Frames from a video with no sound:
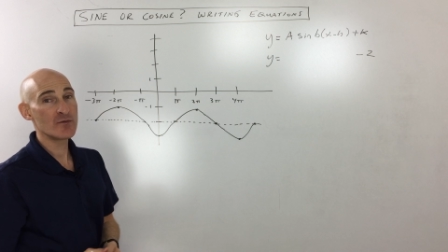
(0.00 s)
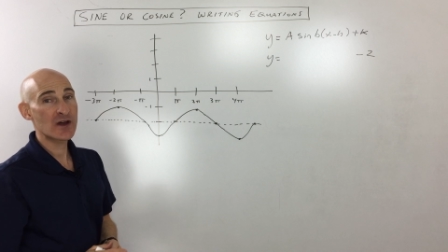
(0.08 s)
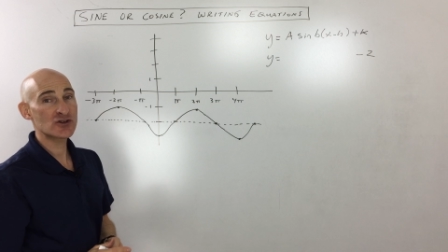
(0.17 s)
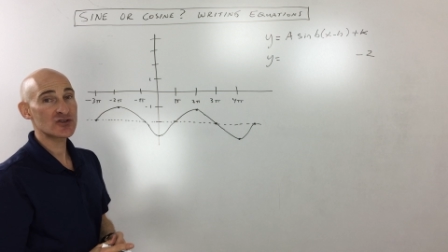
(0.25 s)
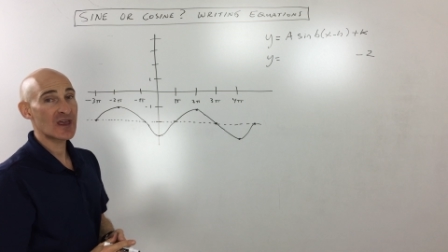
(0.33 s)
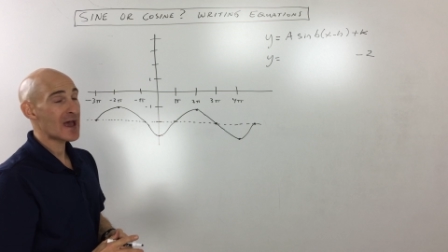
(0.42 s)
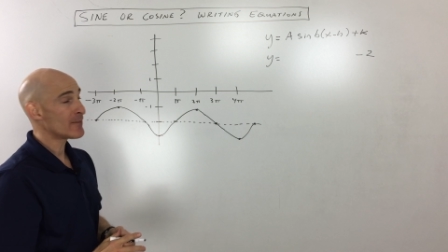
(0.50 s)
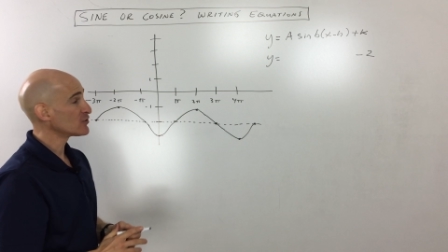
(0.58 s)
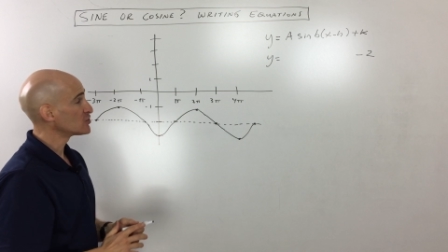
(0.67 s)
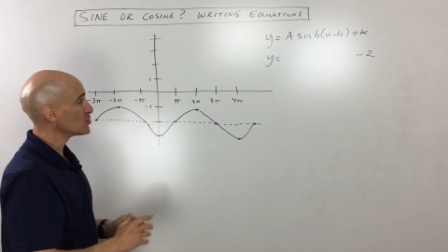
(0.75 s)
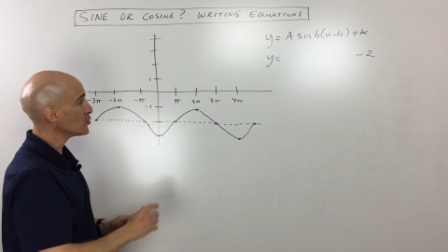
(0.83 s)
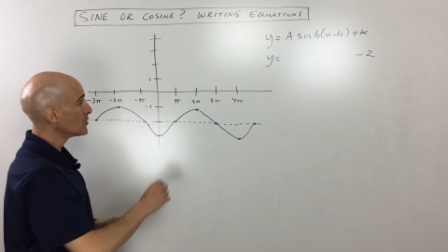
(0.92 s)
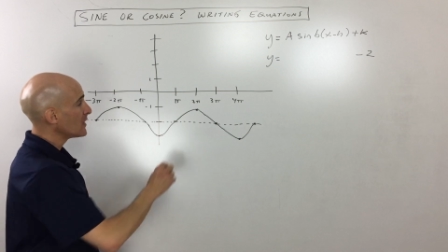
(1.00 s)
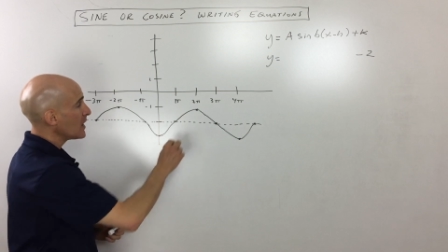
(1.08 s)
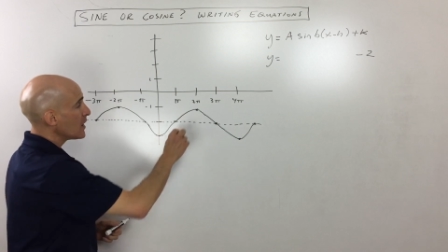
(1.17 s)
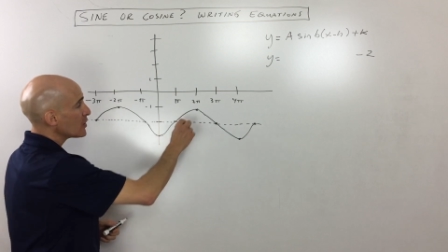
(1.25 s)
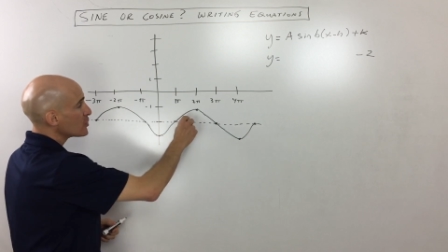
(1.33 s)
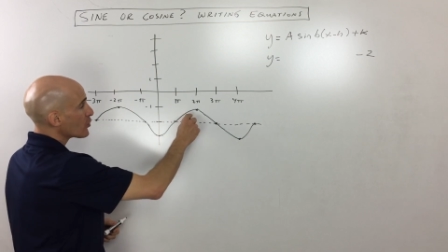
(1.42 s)
you measure the amplitude,
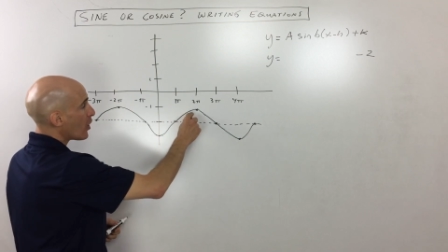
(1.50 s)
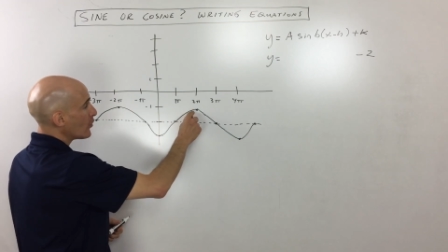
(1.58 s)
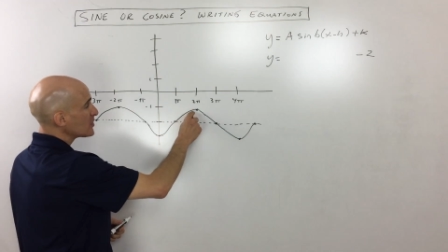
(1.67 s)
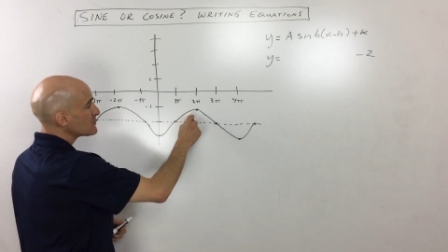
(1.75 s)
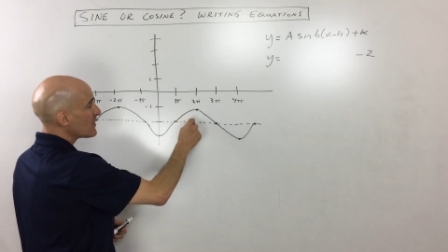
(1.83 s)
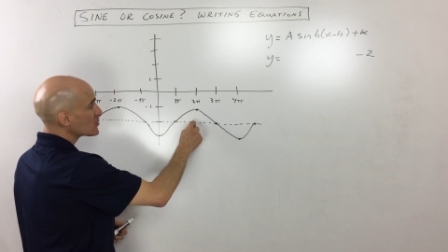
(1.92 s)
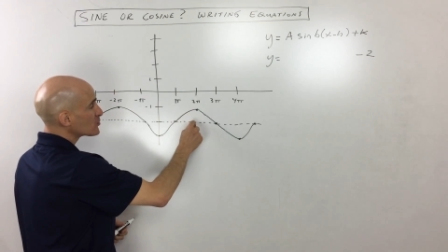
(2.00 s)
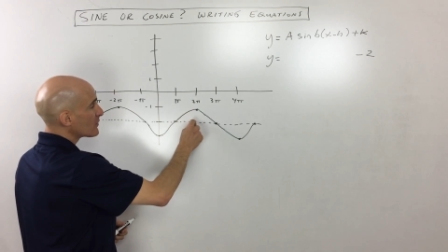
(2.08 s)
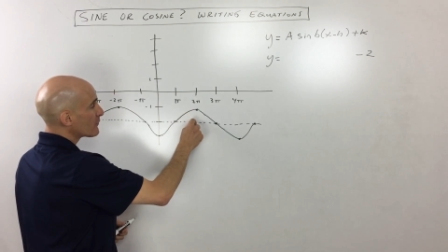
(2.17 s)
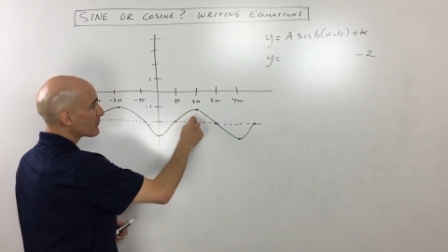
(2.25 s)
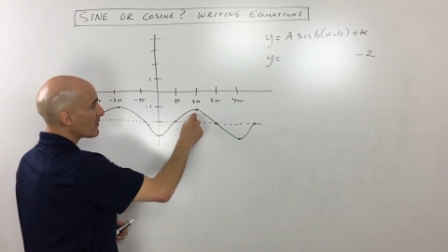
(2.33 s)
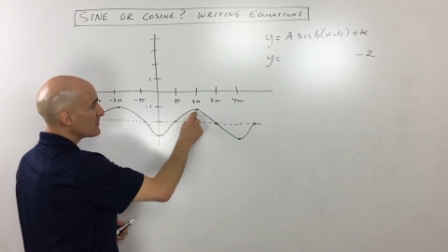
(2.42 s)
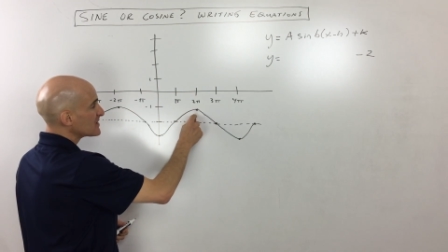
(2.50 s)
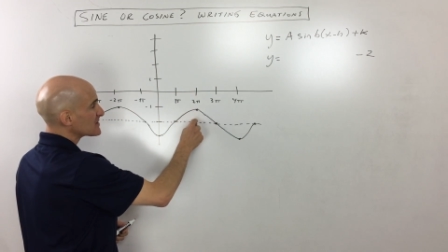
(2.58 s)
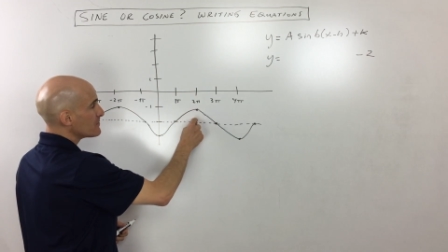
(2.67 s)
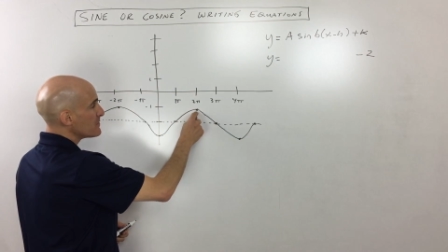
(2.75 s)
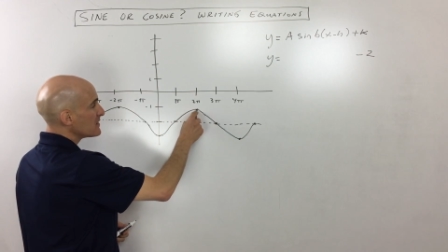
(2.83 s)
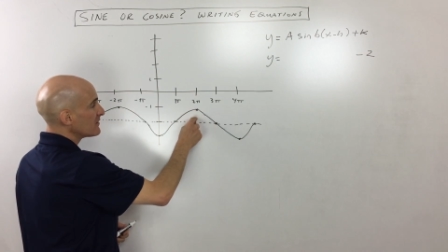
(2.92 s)
you're always measuring from this
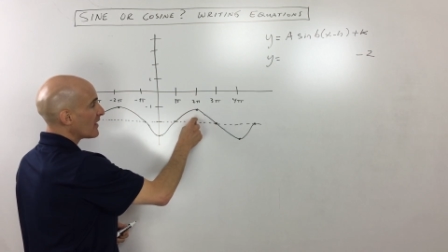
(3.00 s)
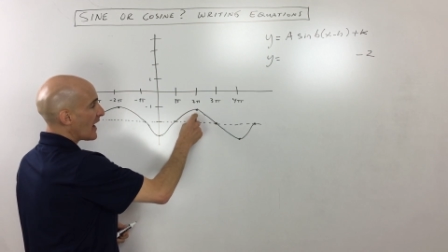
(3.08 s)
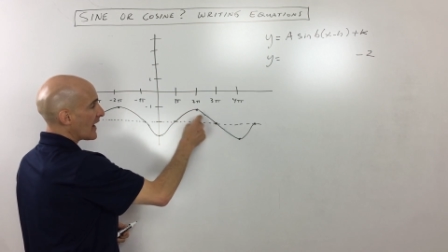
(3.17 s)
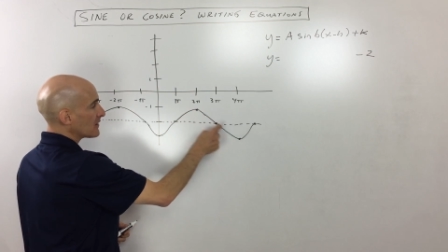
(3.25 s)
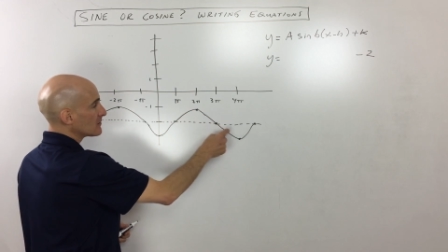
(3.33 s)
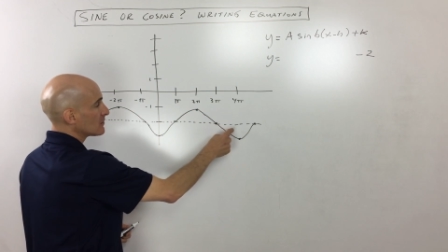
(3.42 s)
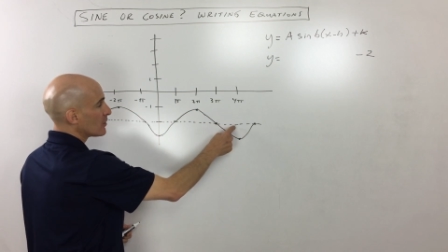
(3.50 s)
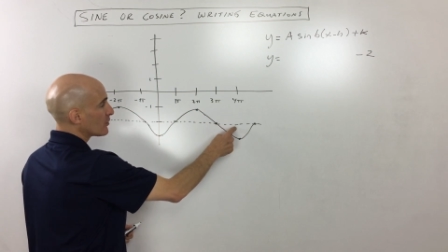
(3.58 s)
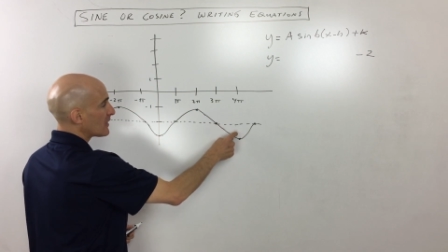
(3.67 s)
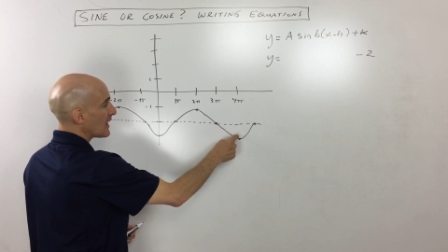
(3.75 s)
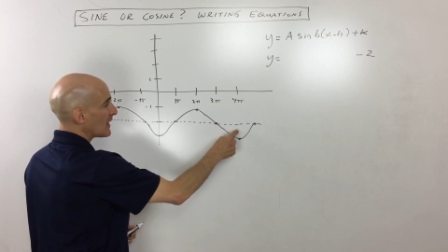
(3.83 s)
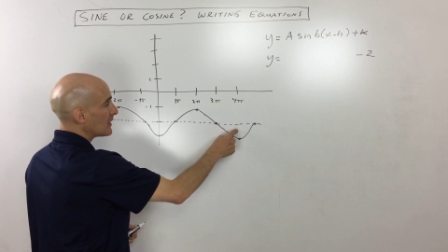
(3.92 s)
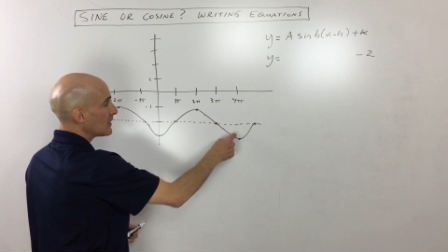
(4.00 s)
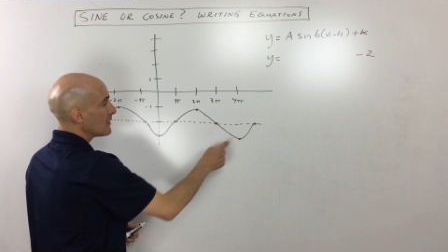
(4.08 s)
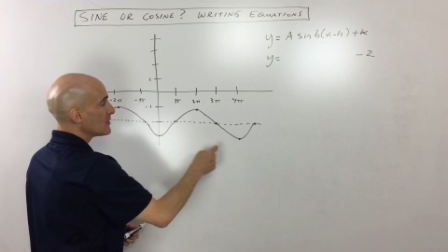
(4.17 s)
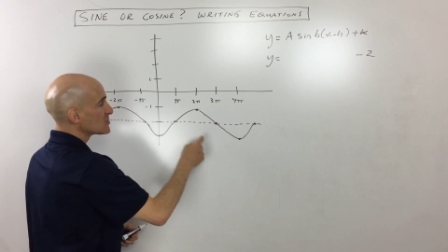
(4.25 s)
midline, okay?